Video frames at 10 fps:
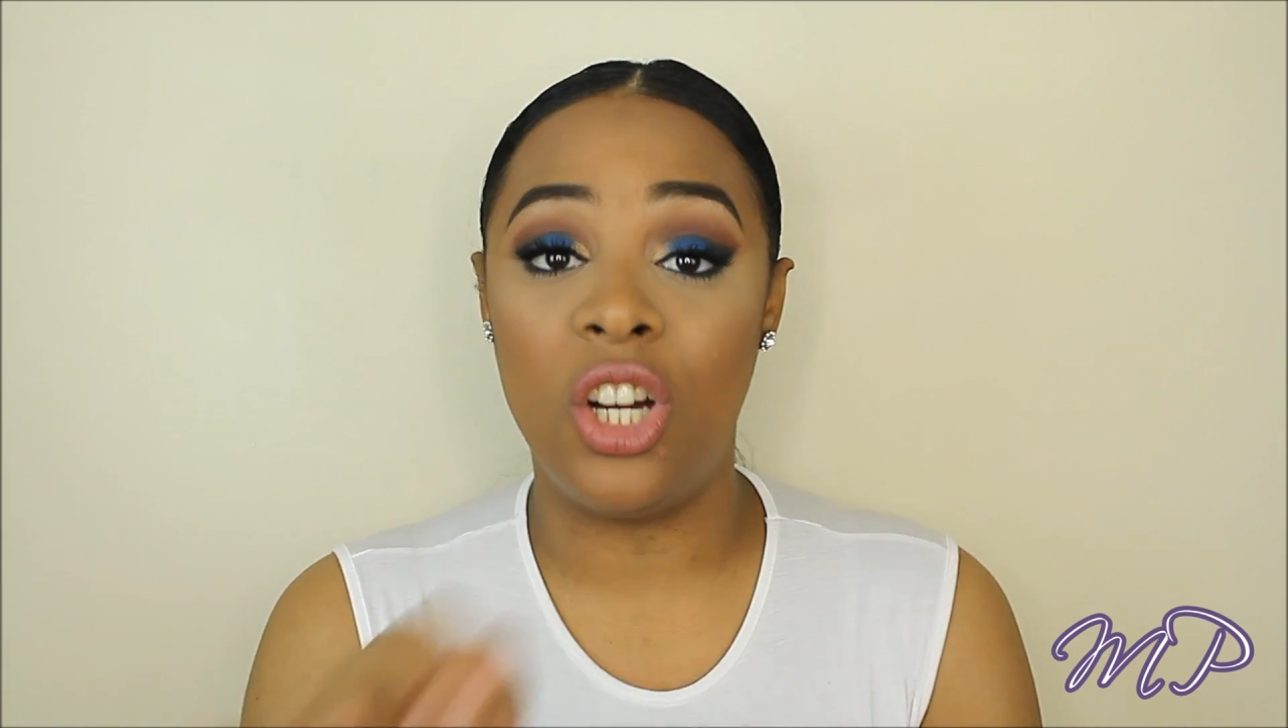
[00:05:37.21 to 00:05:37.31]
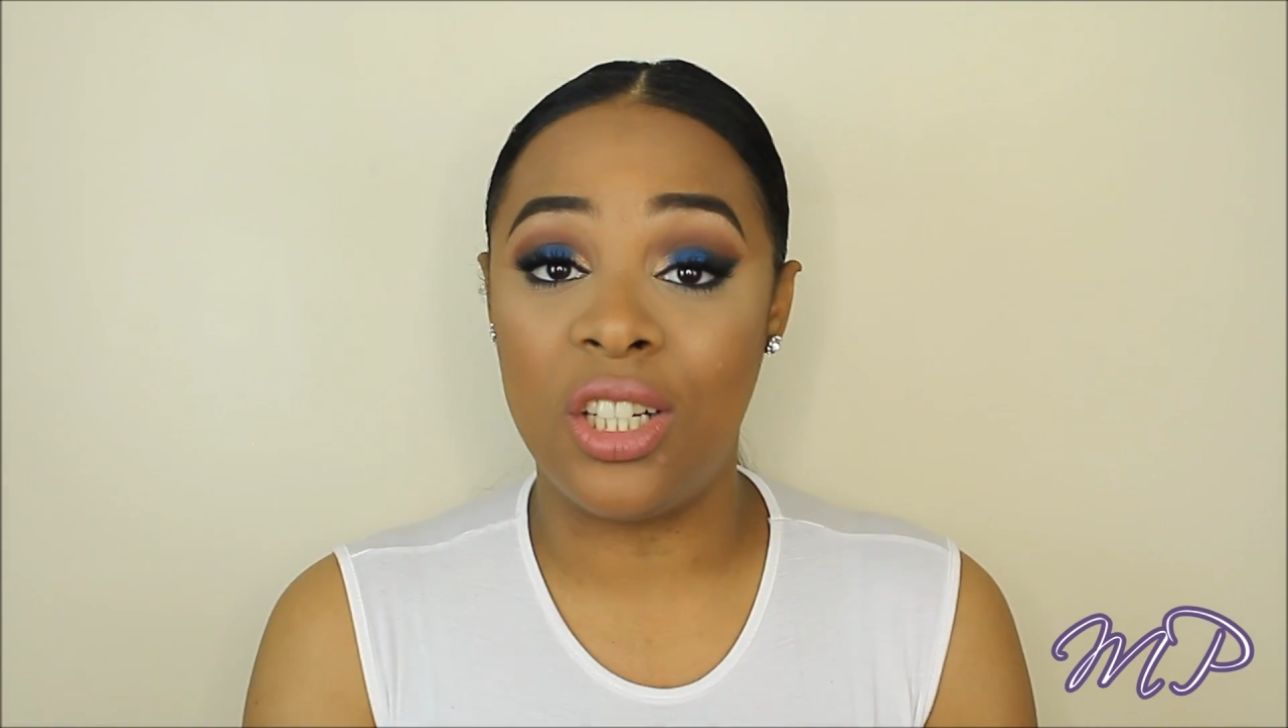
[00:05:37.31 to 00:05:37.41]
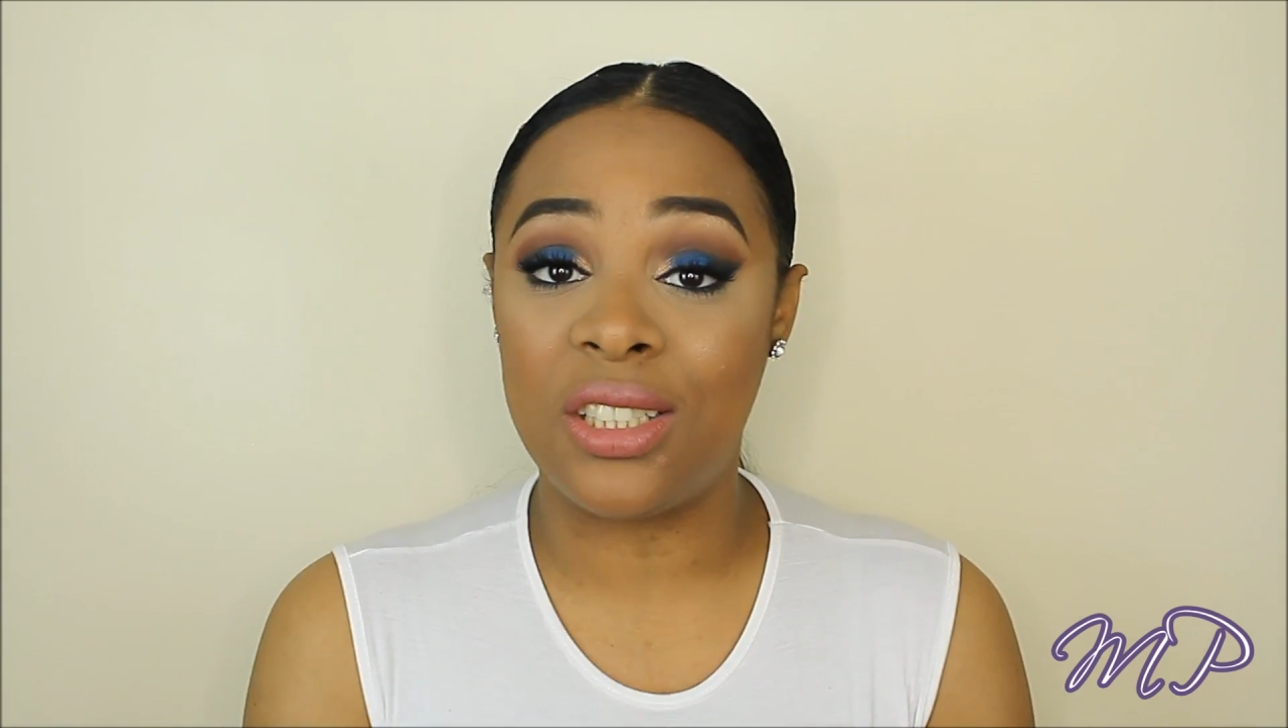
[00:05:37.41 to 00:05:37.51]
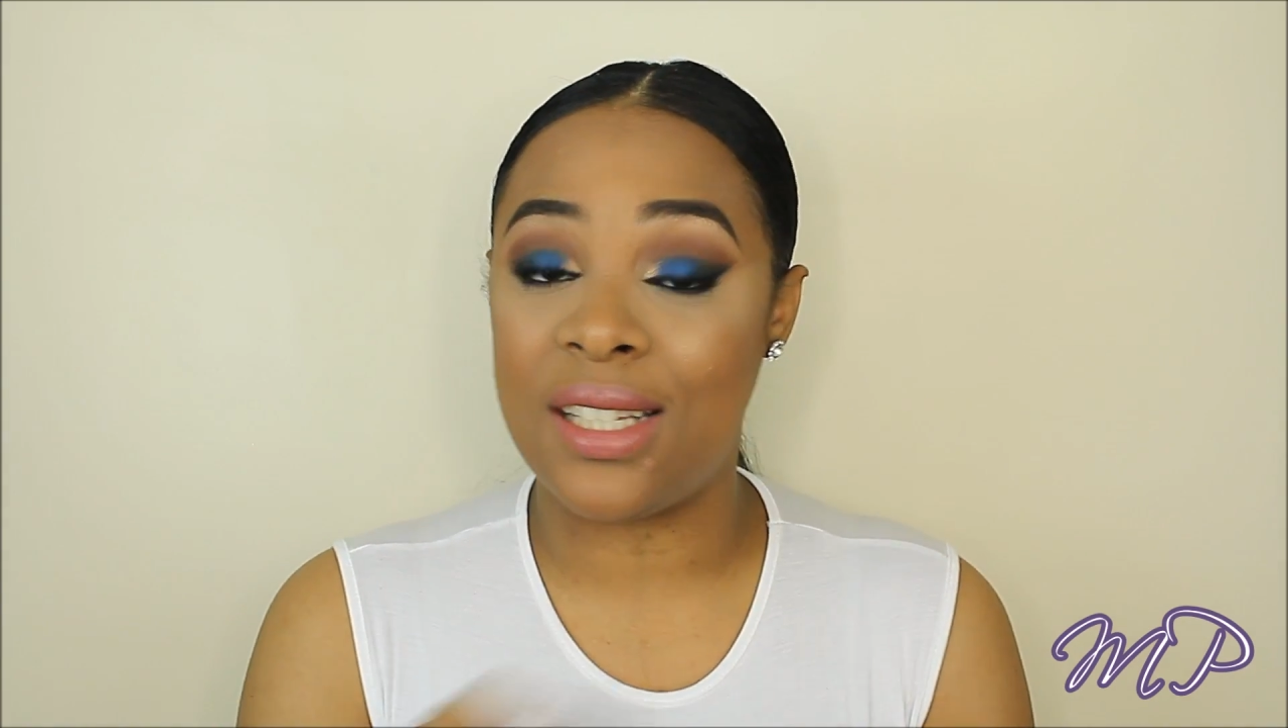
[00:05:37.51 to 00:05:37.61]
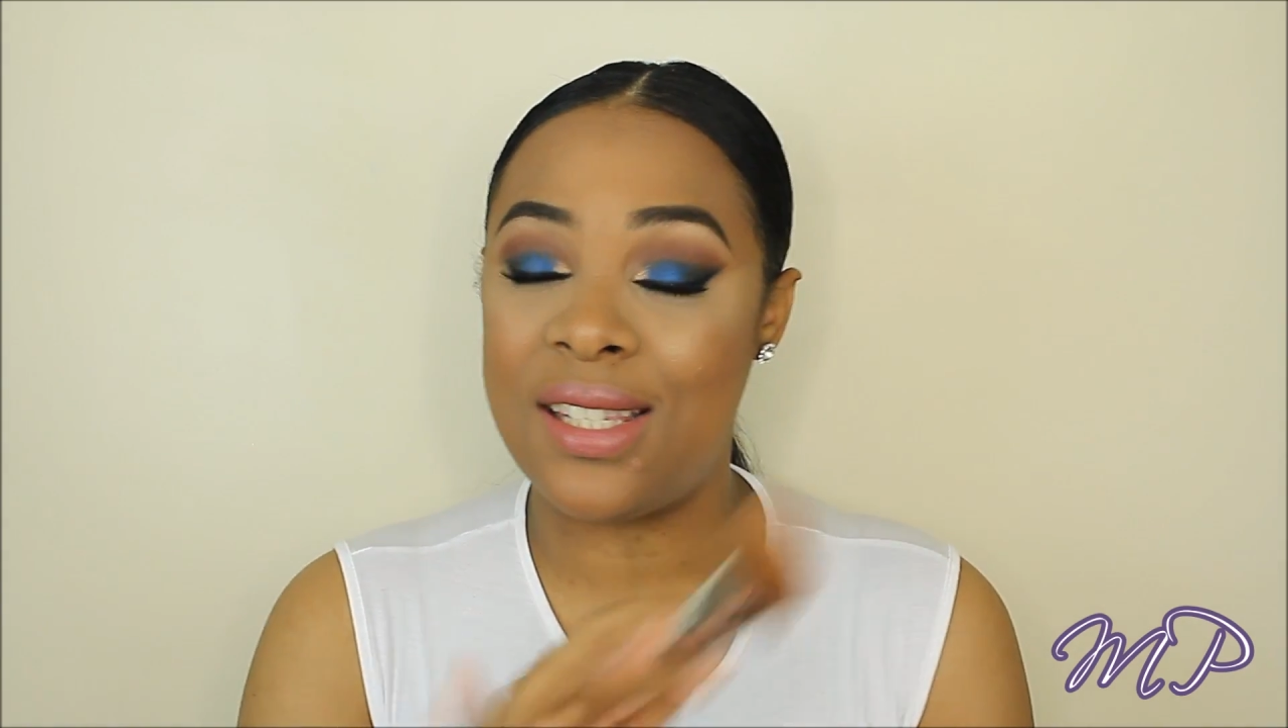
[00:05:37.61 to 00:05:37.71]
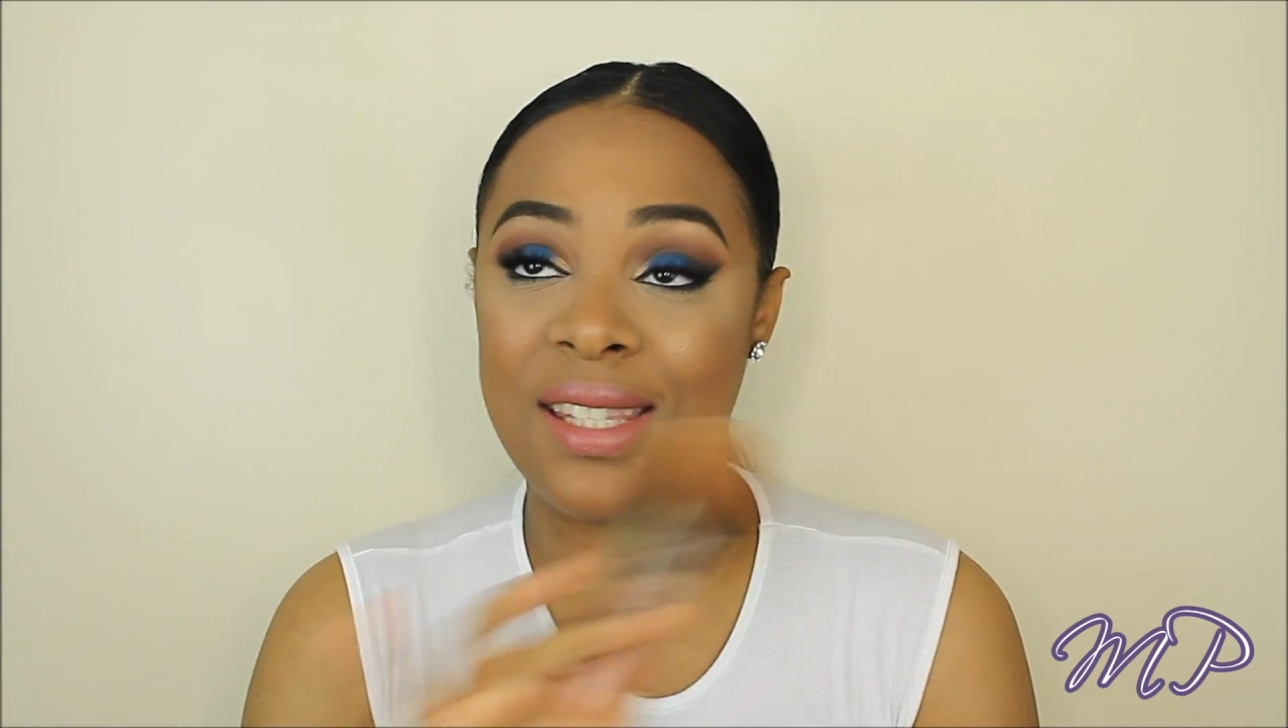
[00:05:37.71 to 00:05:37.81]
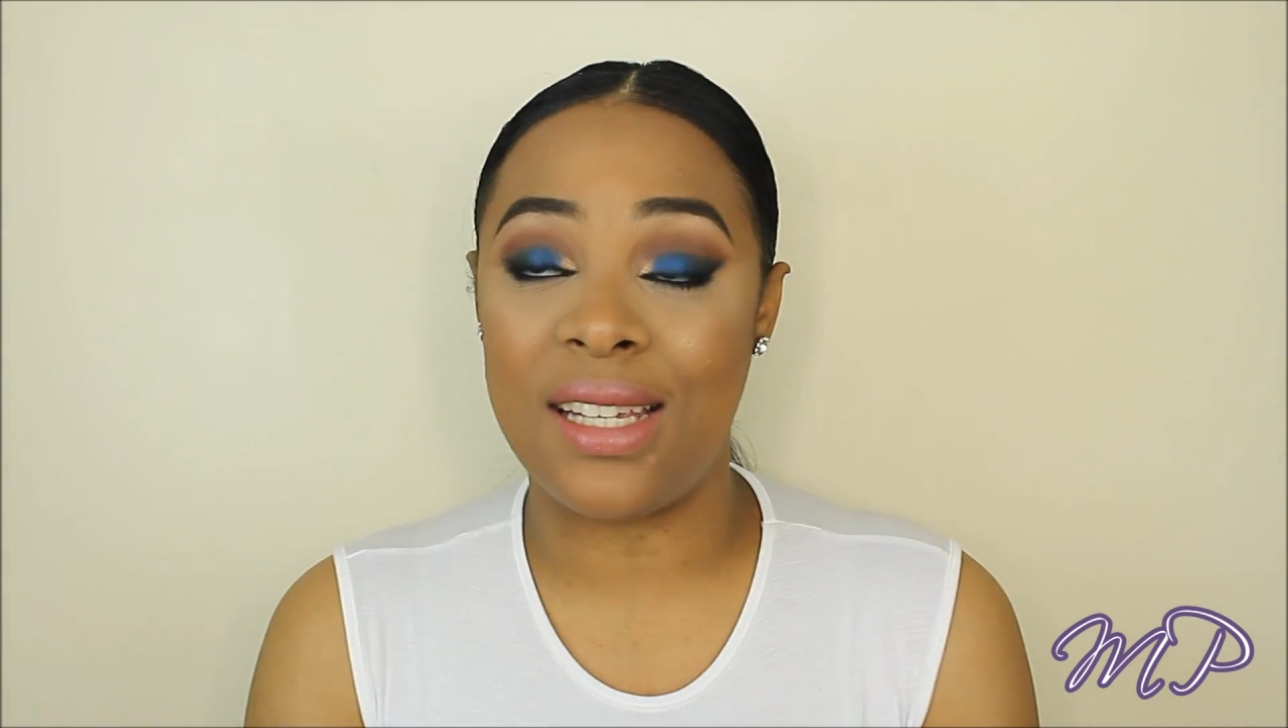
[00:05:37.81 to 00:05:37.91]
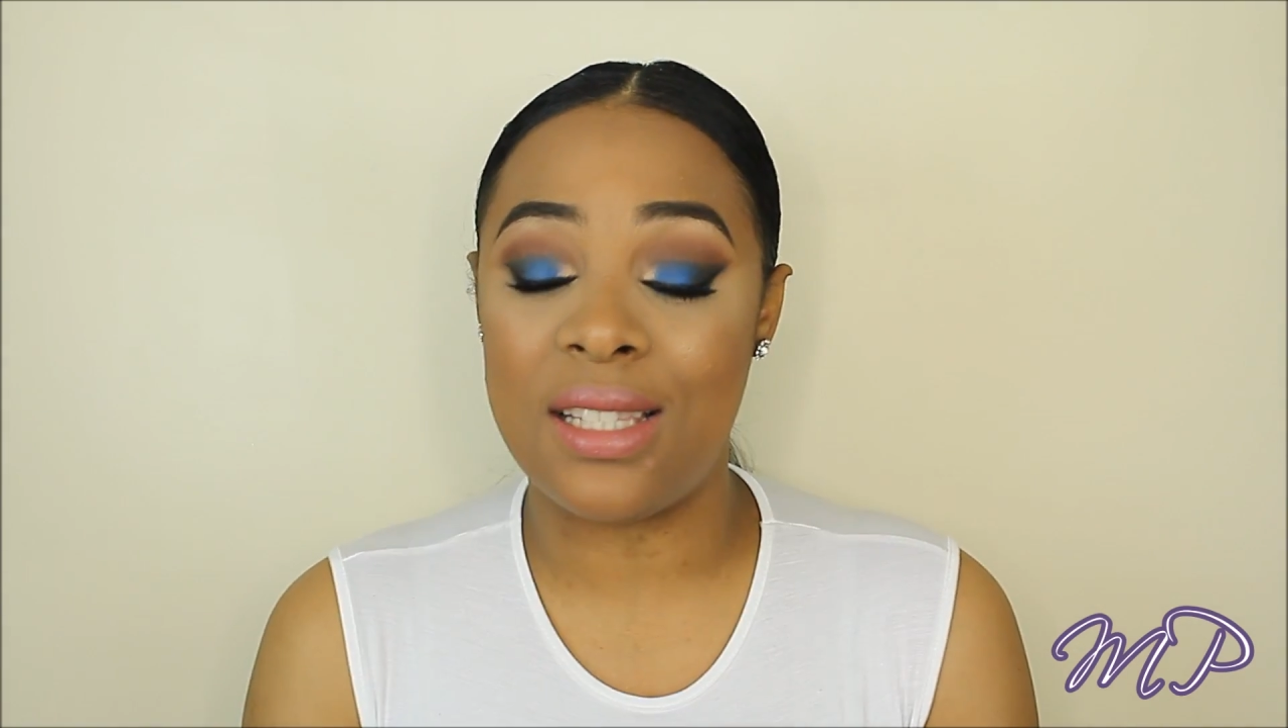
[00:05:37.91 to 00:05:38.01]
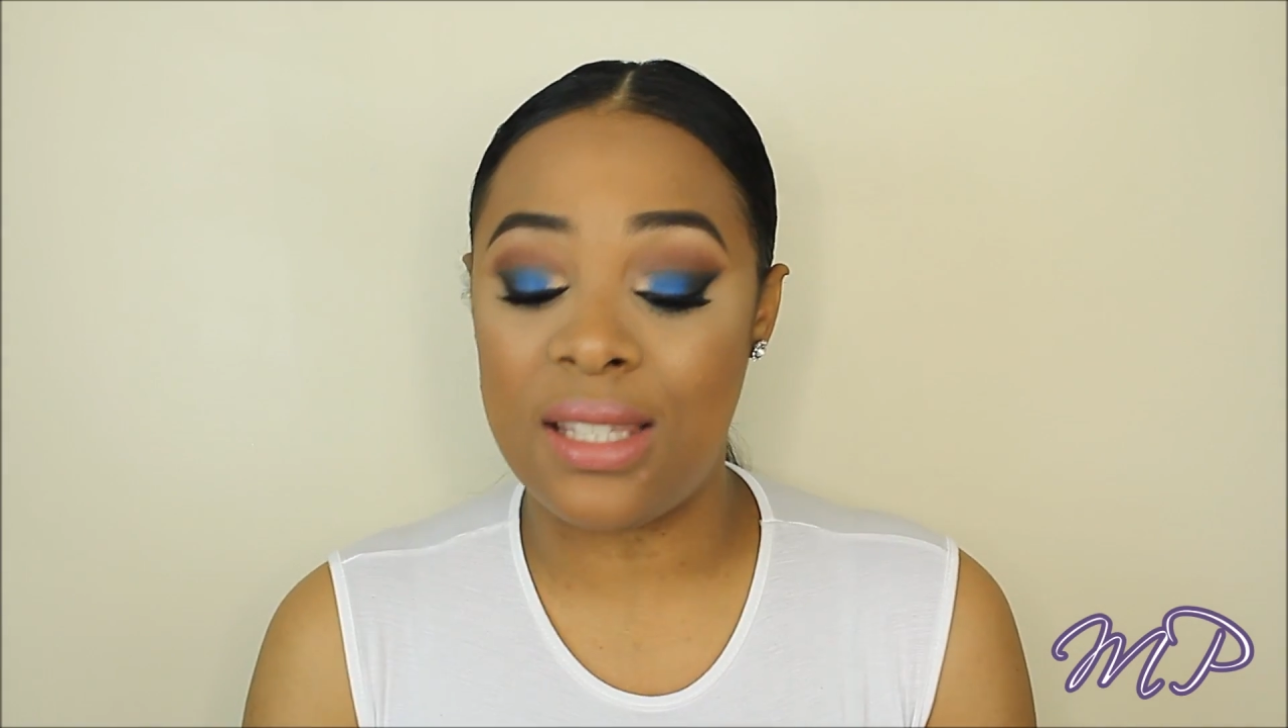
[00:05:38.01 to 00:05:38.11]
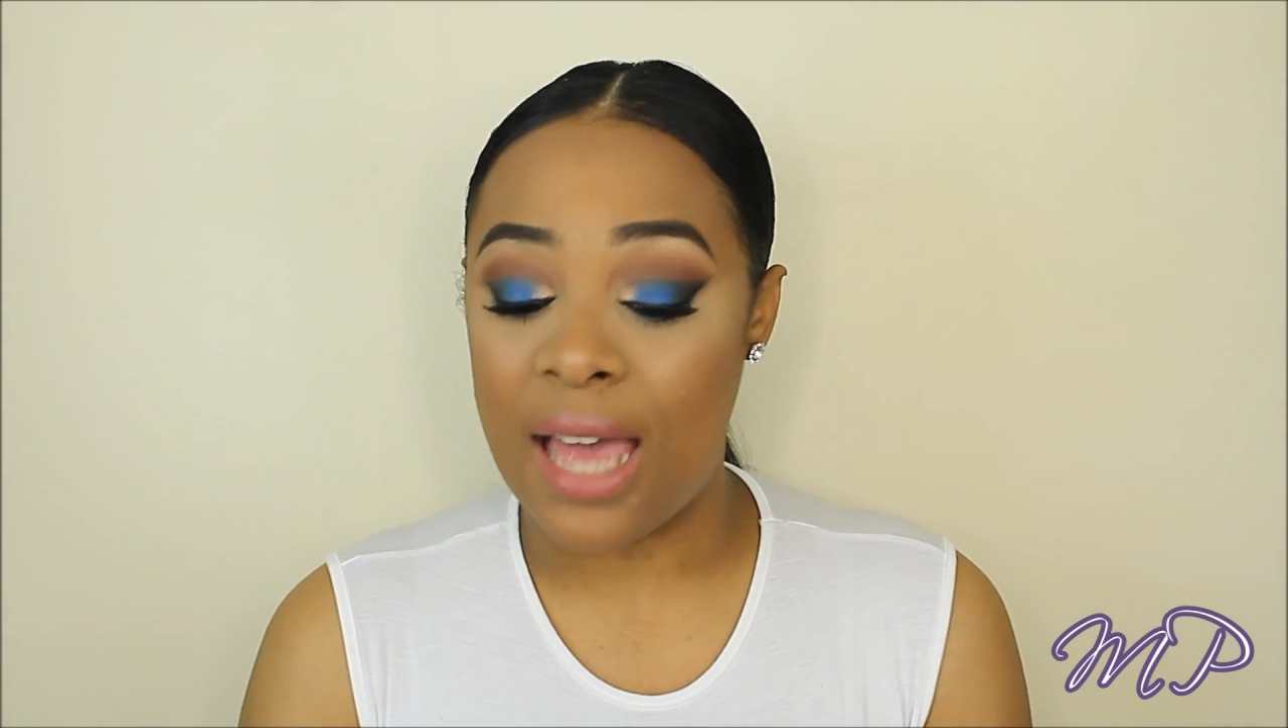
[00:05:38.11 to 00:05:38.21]
hooked
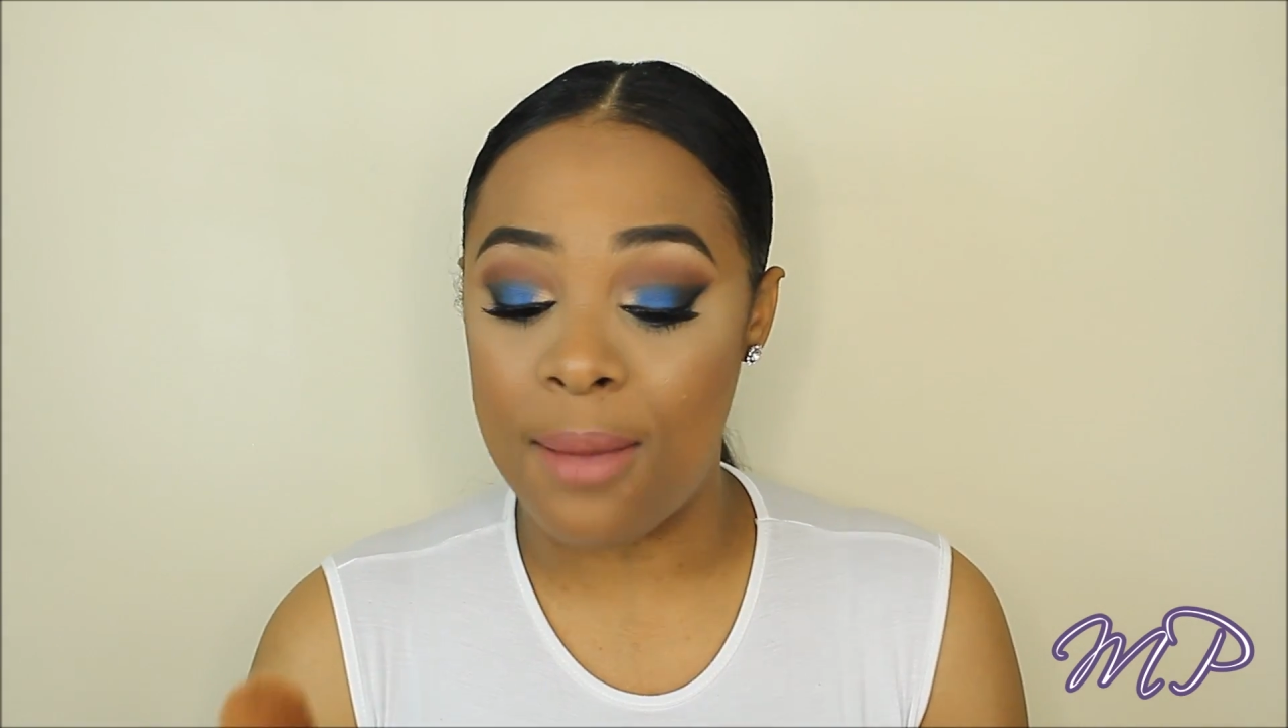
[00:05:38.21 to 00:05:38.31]
since.